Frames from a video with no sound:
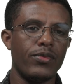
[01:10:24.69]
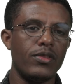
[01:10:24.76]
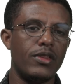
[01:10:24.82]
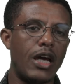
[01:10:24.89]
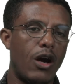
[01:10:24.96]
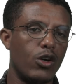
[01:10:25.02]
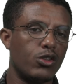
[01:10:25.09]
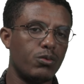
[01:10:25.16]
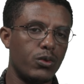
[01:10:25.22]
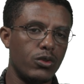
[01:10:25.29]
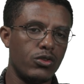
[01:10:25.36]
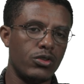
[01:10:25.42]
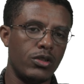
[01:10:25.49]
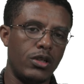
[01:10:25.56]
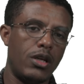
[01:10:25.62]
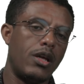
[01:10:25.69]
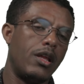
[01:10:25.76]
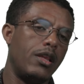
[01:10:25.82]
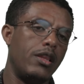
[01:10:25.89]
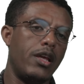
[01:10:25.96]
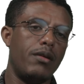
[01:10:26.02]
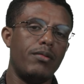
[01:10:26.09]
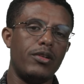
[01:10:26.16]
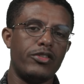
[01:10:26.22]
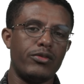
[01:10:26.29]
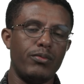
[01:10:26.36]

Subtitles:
the output labels,